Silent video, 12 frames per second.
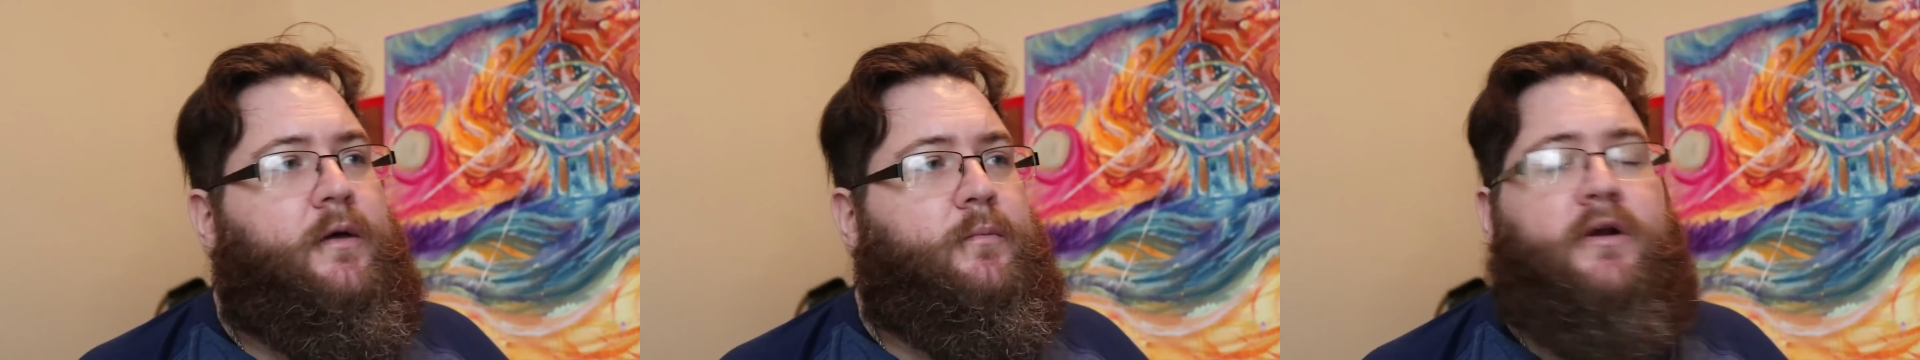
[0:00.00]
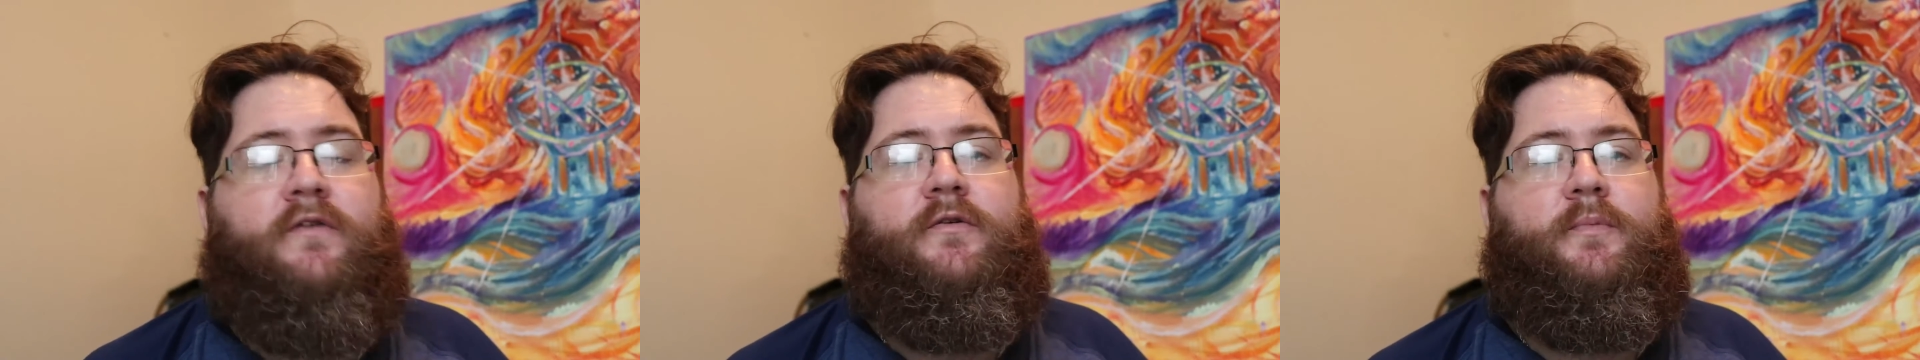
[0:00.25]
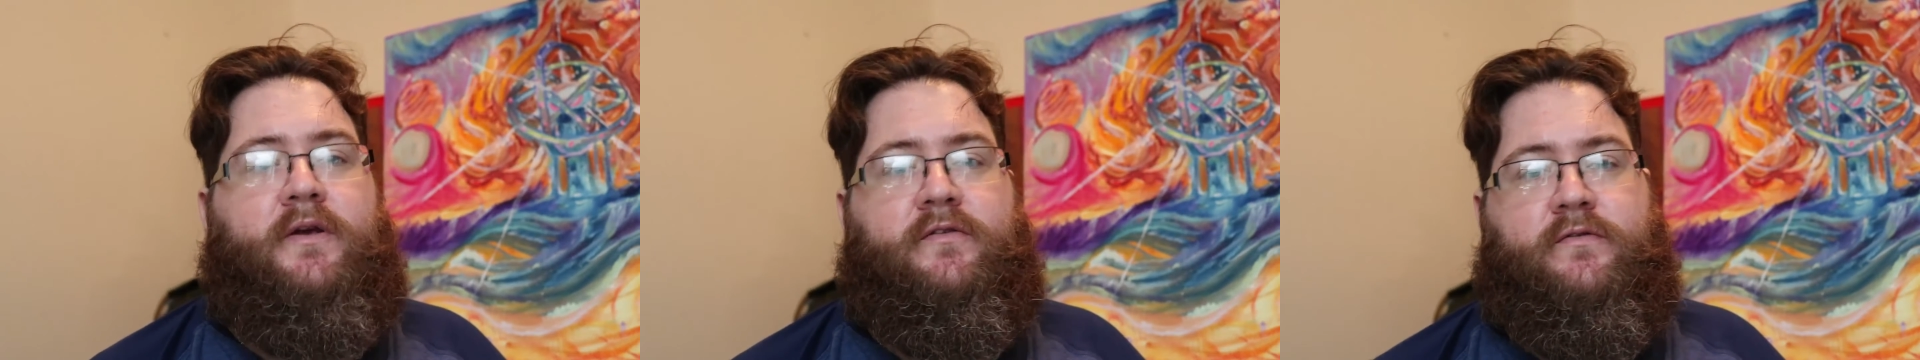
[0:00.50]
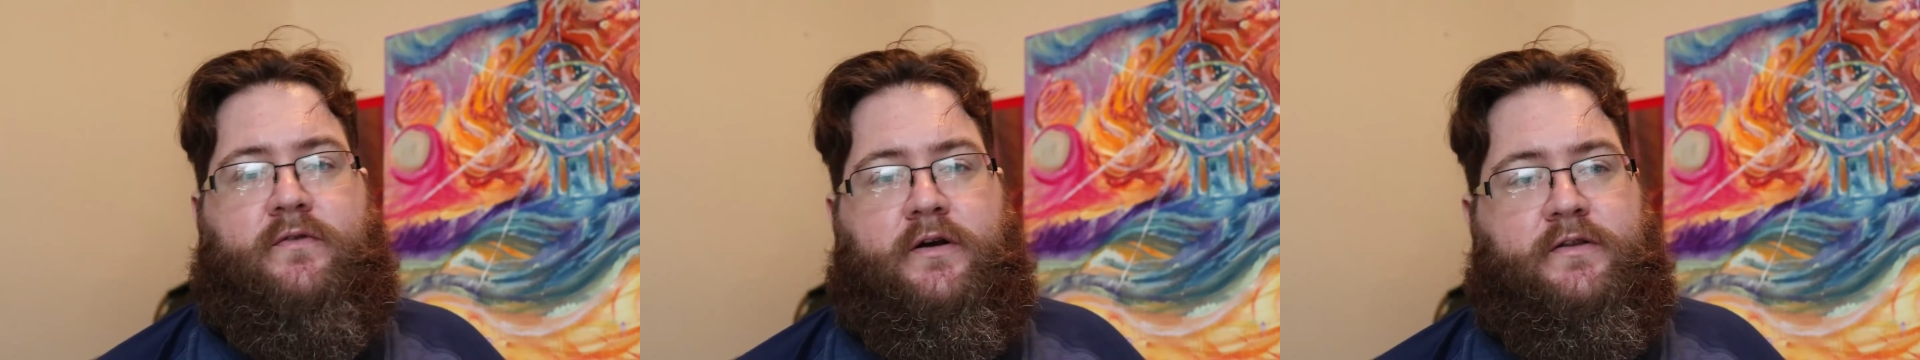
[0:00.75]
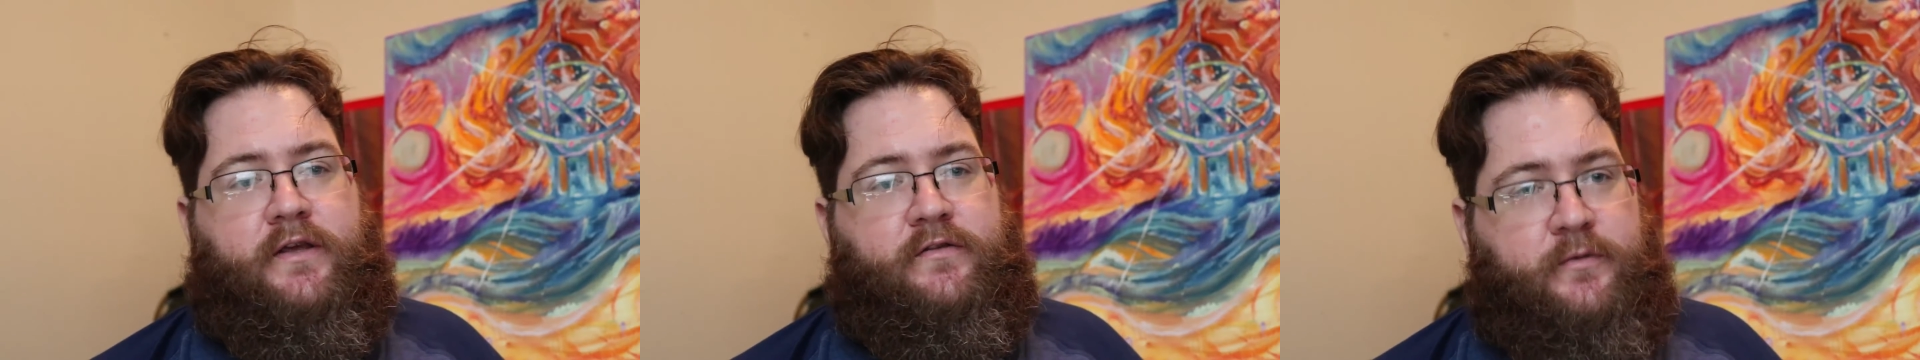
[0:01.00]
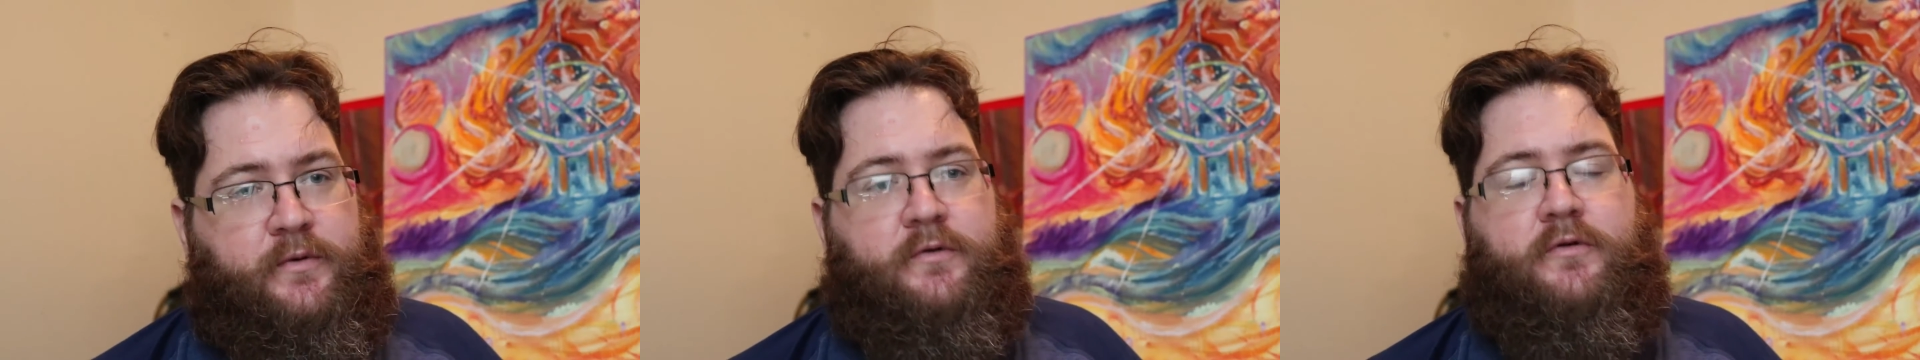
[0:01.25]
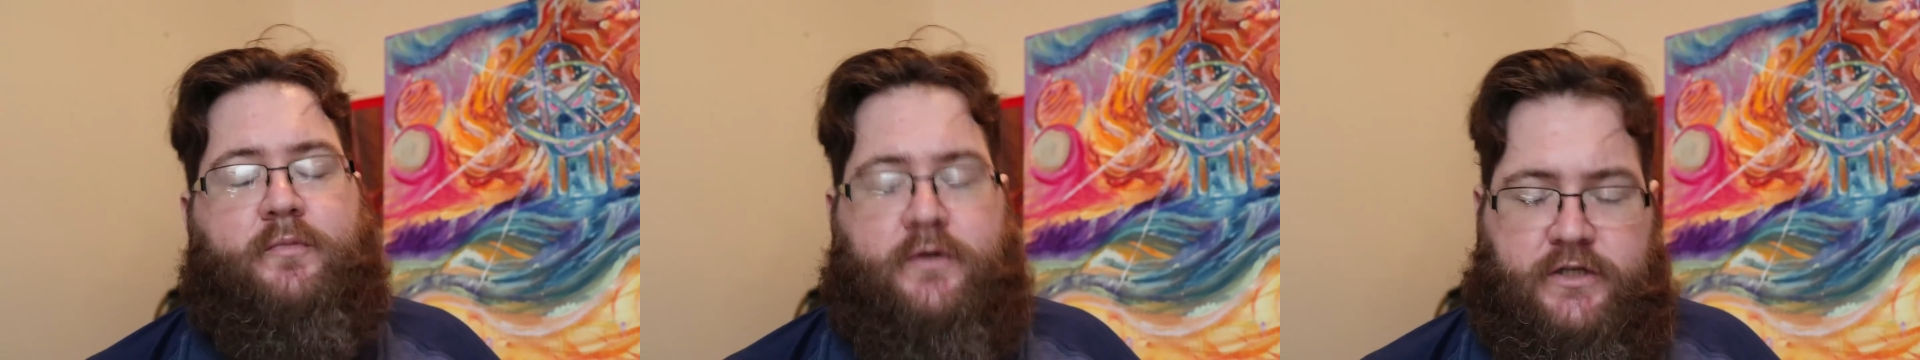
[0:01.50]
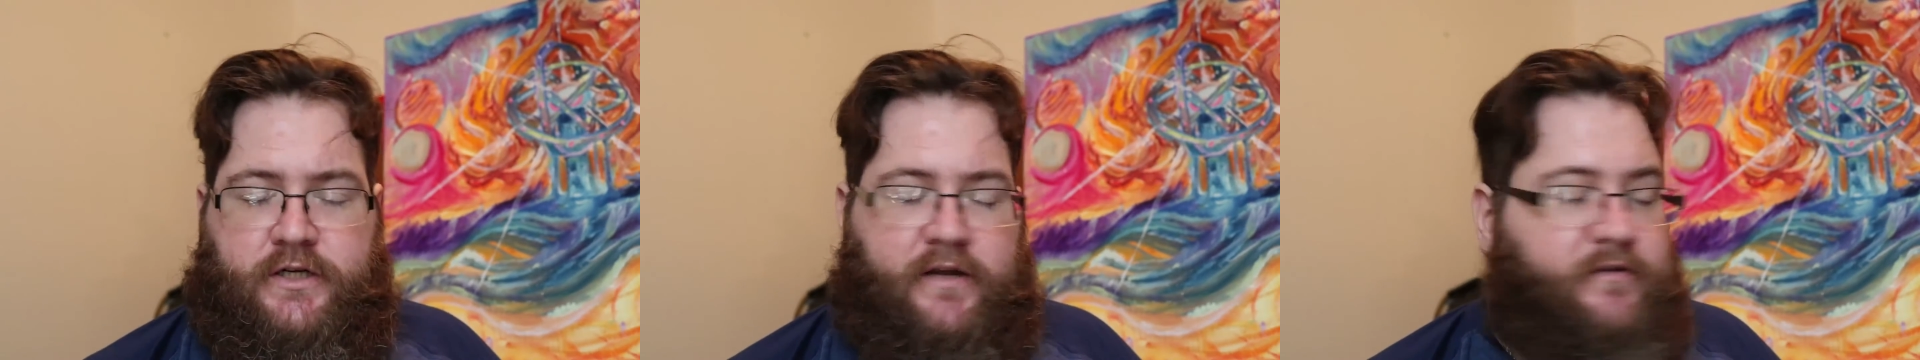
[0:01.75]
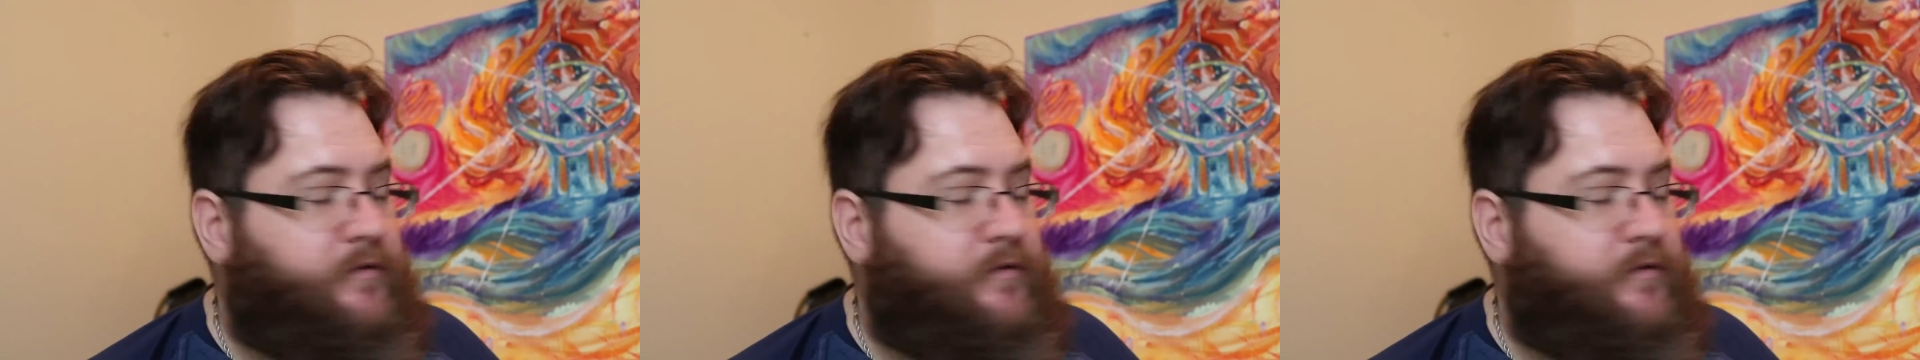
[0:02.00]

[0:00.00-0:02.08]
beautiful piece of art that somebody will appreciate